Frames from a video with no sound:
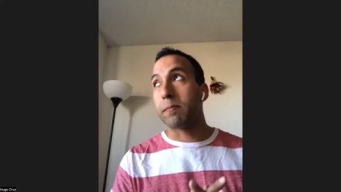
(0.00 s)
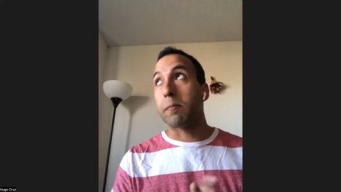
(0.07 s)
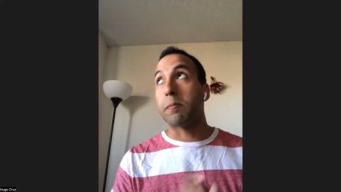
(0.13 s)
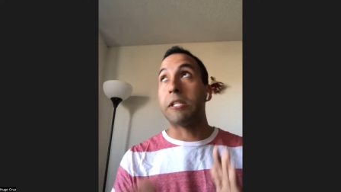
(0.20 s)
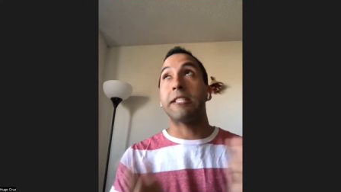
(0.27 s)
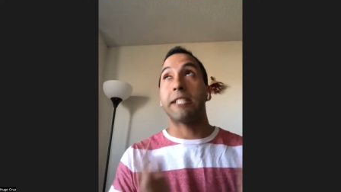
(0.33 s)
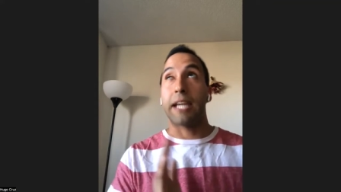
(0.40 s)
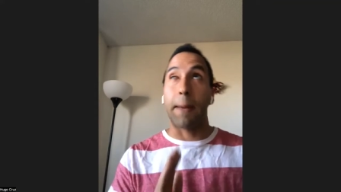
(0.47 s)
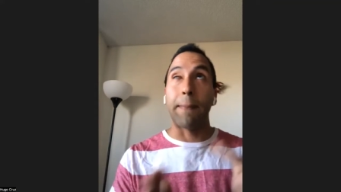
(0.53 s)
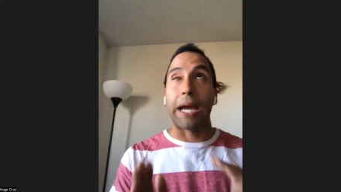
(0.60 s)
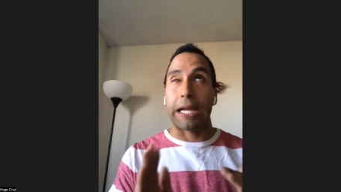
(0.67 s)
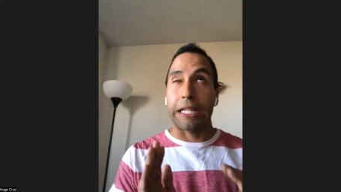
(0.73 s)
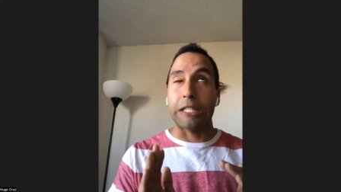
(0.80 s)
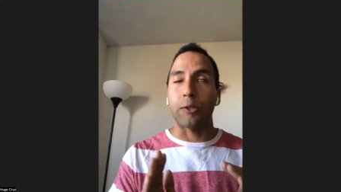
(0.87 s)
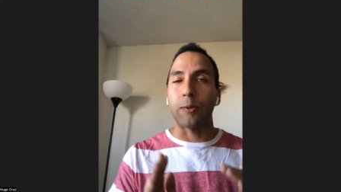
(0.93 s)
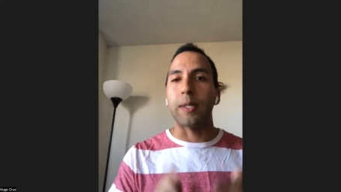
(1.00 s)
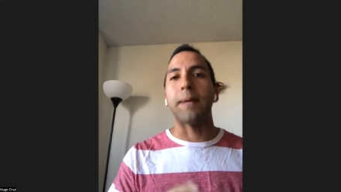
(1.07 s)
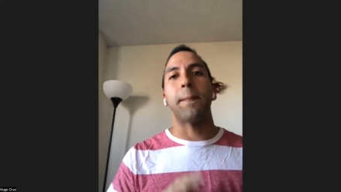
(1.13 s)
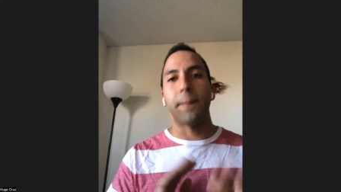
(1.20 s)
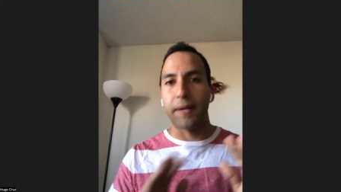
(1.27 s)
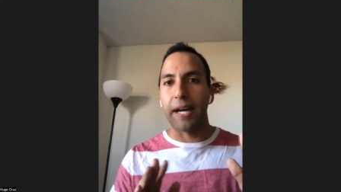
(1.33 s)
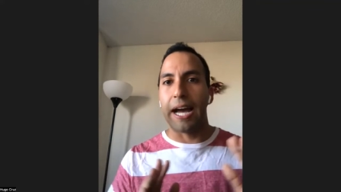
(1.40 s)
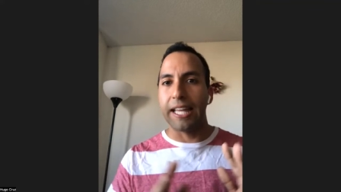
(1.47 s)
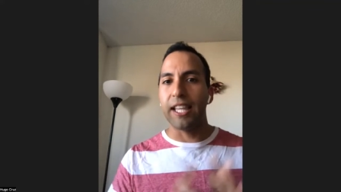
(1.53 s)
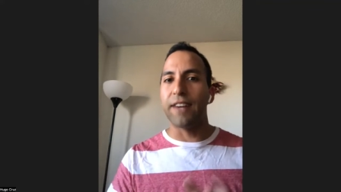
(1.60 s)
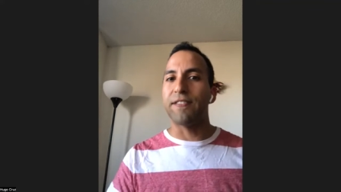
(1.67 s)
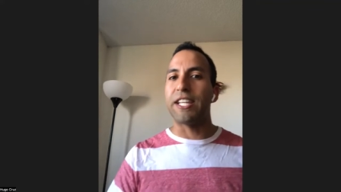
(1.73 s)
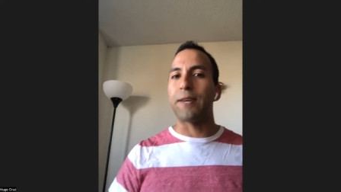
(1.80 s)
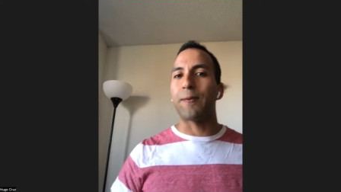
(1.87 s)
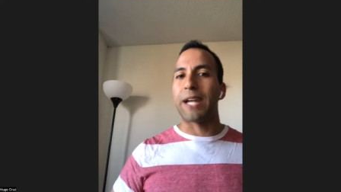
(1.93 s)
Need to get back into it, but I
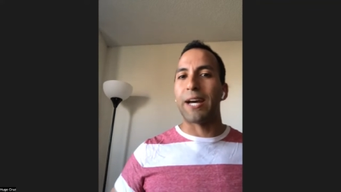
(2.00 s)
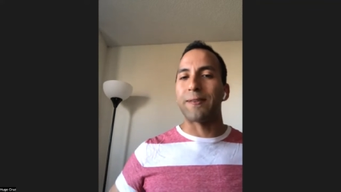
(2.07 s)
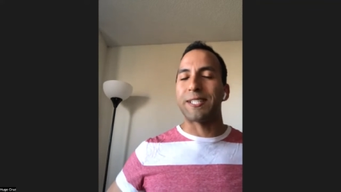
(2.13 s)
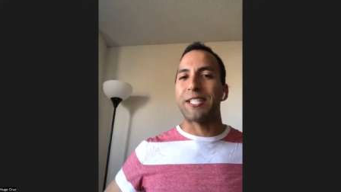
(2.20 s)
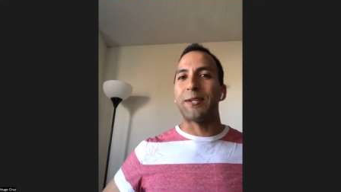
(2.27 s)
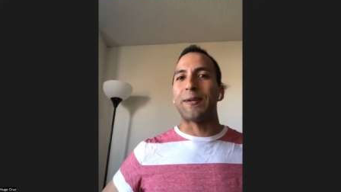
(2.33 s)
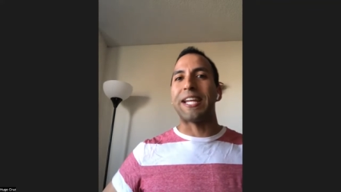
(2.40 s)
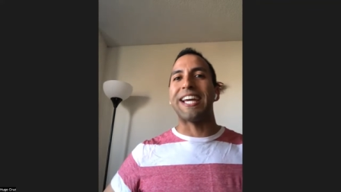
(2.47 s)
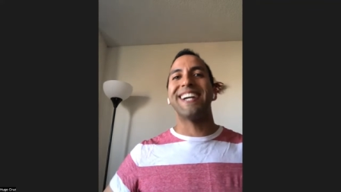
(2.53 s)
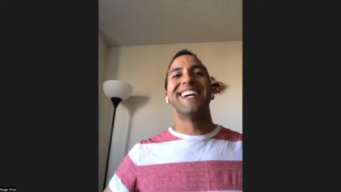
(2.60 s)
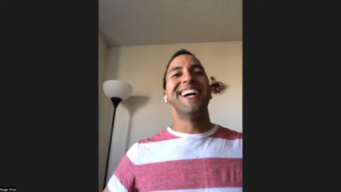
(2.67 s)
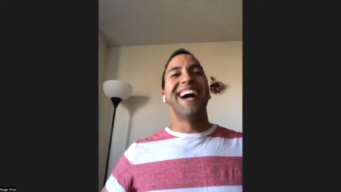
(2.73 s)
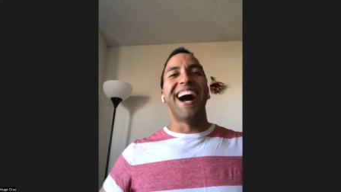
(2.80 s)
loved it when I was doing it.